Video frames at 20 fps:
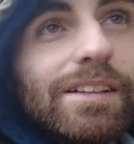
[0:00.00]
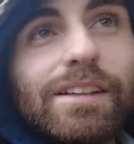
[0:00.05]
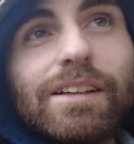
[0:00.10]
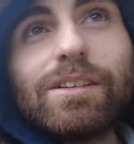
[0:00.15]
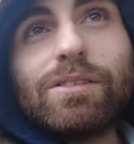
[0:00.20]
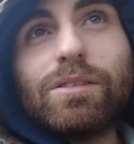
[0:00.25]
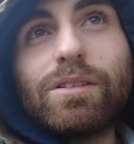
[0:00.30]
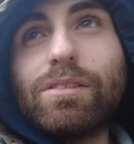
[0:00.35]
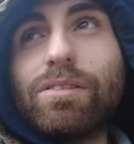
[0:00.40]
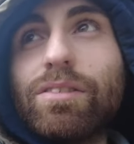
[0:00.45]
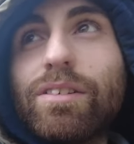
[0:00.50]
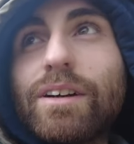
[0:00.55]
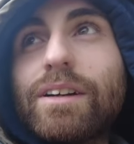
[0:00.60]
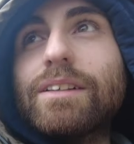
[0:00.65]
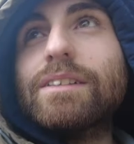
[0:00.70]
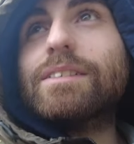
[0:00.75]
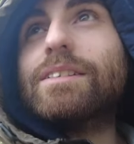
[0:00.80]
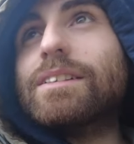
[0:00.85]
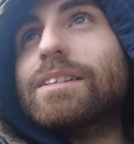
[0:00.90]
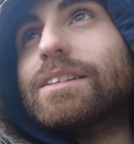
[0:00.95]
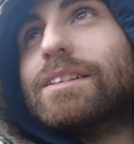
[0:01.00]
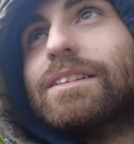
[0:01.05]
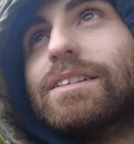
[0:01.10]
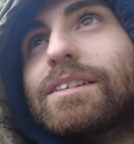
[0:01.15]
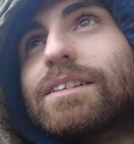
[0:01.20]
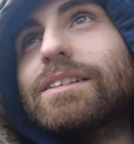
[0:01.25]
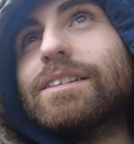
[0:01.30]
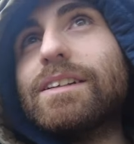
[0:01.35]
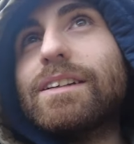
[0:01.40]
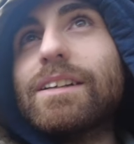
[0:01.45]
Yeah, we find
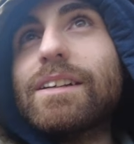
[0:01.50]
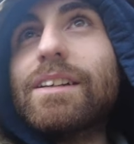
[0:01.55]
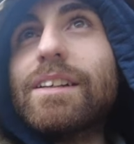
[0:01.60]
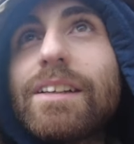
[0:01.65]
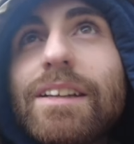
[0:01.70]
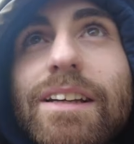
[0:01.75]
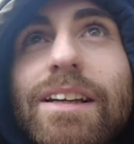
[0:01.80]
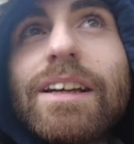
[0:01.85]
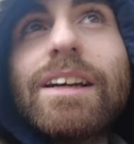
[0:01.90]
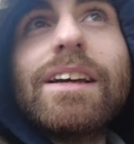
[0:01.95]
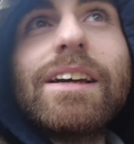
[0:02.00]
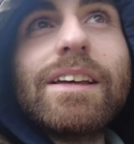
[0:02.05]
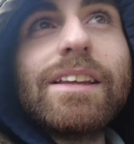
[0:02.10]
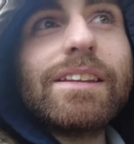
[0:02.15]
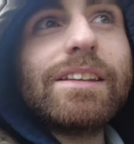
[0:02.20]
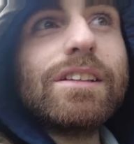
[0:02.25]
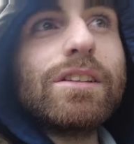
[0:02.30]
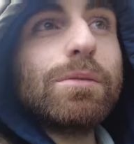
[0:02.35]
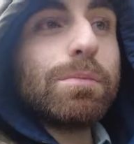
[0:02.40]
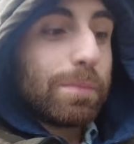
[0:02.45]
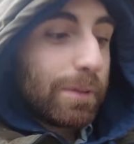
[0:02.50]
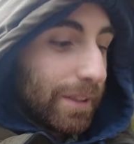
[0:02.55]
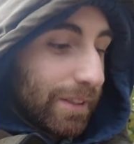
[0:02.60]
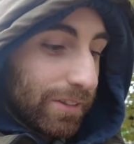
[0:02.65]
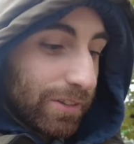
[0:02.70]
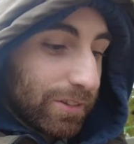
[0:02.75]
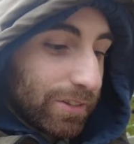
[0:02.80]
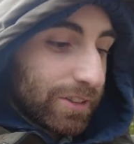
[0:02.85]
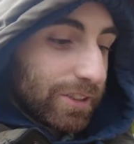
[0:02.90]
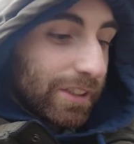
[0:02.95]
uh, this
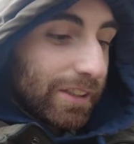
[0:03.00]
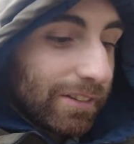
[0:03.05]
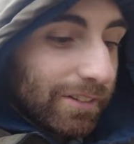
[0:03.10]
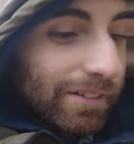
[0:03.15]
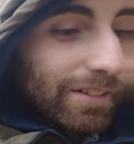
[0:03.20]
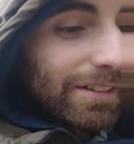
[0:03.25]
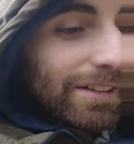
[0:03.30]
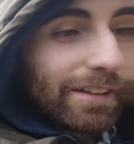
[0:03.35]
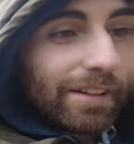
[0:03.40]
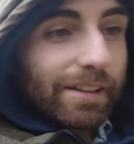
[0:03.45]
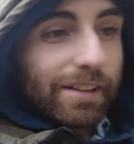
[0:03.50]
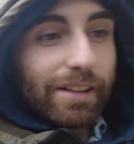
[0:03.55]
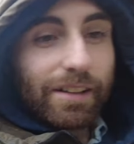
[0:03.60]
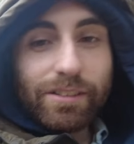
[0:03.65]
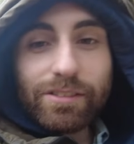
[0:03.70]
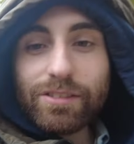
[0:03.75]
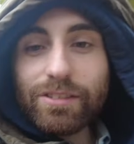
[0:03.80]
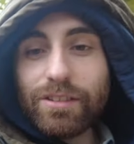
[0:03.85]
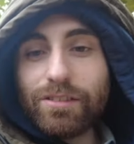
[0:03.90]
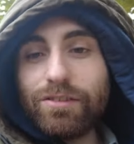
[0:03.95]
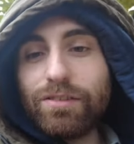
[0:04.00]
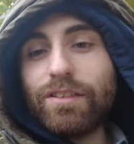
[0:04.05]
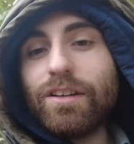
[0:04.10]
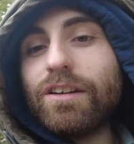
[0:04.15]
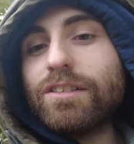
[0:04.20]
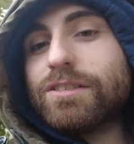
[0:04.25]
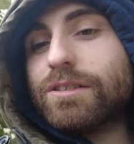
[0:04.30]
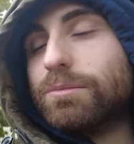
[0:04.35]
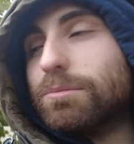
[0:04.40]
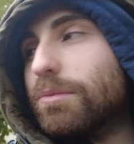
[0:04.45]
place or generally the country of
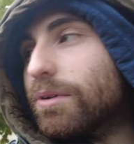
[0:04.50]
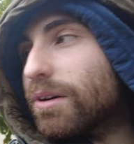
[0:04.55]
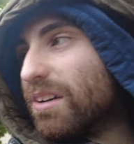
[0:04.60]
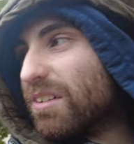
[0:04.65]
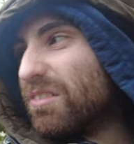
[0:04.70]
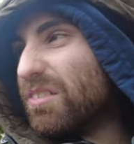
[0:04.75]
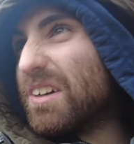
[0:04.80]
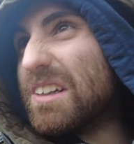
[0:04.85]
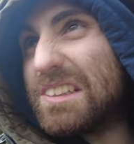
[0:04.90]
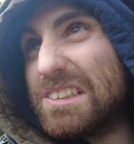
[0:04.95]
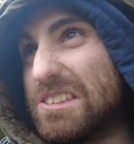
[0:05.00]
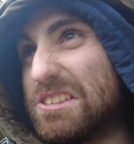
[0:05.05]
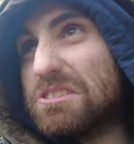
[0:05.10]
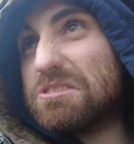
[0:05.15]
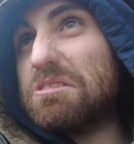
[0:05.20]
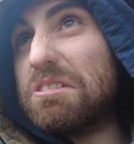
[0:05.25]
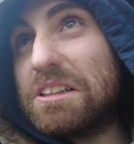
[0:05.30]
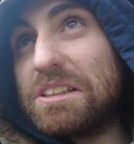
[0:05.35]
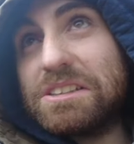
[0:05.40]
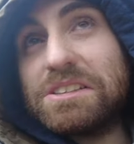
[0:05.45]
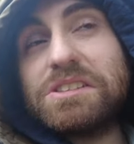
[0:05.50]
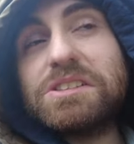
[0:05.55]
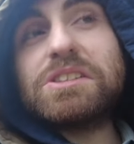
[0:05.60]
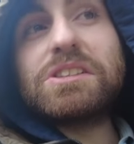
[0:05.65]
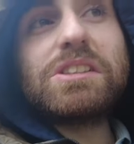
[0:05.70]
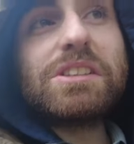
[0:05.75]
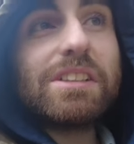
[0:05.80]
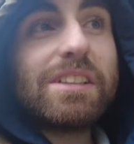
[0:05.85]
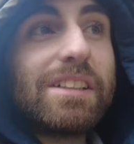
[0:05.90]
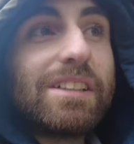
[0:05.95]
Luxembourg very strange.
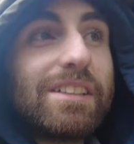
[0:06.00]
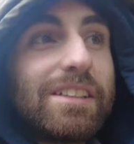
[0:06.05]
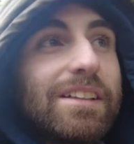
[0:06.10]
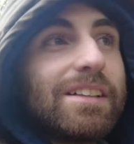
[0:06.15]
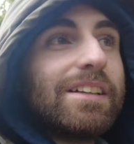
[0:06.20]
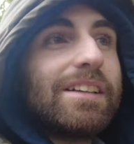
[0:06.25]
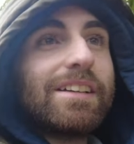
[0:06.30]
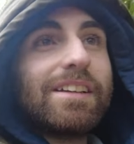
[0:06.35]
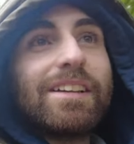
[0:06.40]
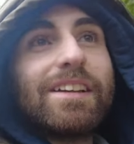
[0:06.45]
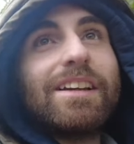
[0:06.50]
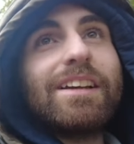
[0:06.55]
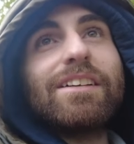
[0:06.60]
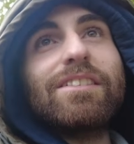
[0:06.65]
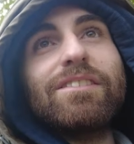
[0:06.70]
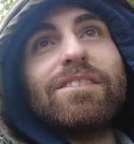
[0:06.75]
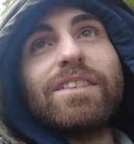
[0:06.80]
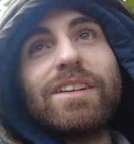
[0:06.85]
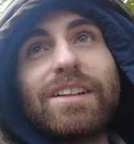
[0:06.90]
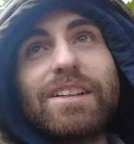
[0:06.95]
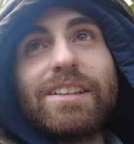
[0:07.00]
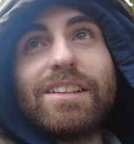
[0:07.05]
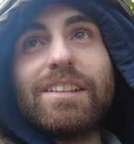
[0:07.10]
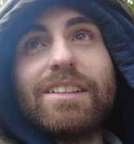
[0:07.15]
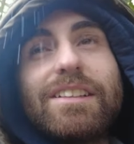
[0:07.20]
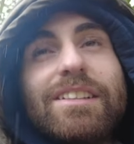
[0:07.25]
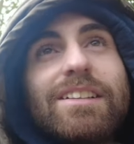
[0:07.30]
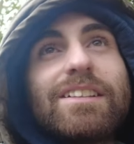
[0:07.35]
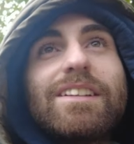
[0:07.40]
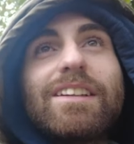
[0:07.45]
Yes.
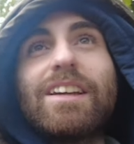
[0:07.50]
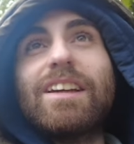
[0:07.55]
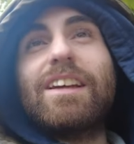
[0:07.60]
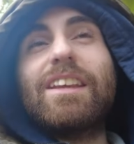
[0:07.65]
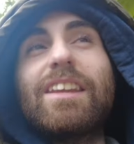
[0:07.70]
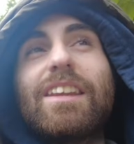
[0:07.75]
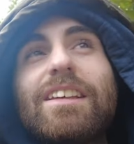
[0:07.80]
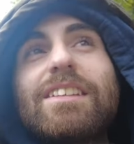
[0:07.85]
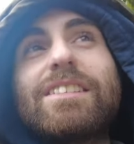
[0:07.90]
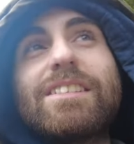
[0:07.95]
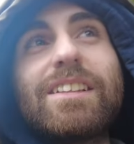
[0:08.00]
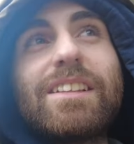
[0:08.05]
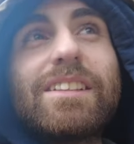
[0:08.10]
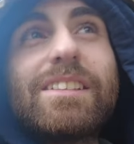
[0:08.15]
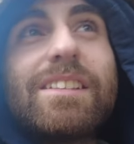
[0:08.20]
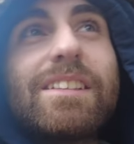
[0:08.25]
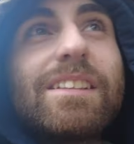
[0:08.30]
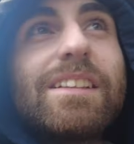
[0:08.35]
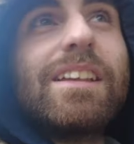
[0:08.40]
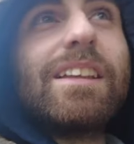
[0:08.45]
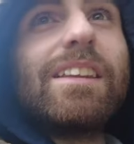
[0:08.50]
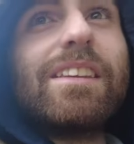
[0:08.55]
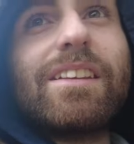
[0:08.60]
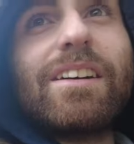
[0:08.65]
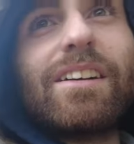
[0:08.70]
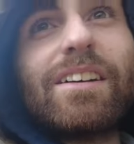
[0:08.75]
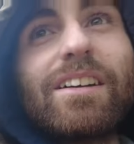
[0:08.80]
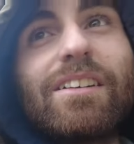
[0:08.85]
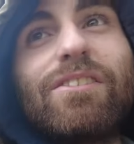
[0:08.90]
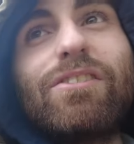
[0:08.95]
Very has that
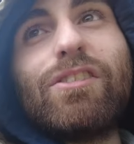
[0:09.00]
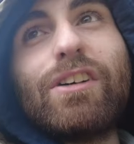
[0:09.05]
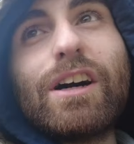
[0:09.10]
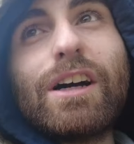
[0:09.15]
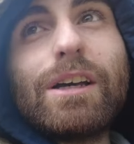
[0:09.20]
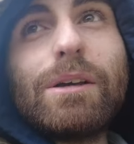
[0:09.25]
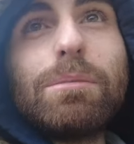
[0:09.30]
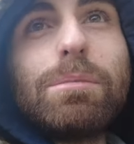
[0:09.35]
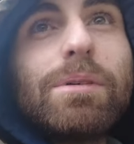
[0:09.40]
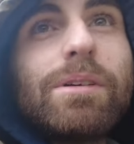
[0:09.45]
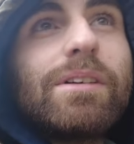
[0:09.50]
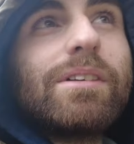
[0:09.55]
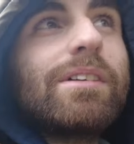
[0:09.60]
dark vibe.